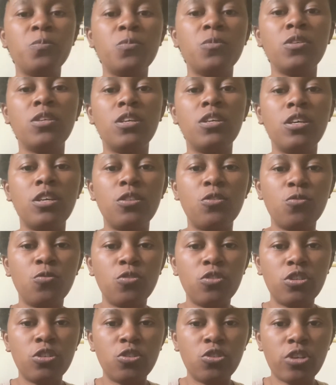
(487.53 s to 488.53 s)
get through the
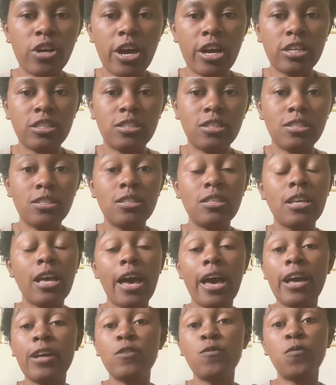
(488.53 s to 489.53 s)
contractions.
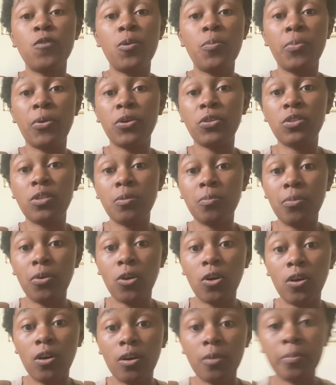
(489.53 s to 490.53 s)
I asked for a birthing
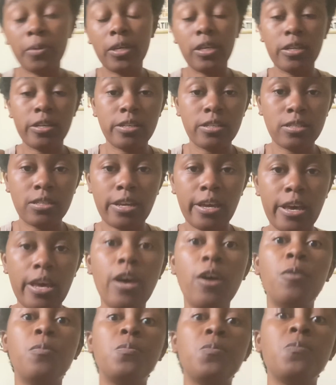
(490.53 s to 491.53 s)
ball because that
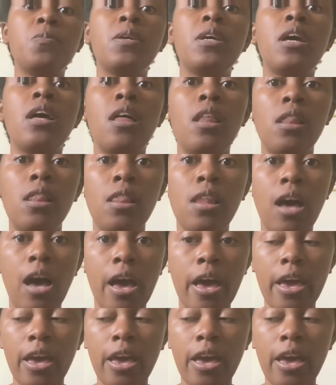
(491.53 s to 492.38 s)
helped me a lot.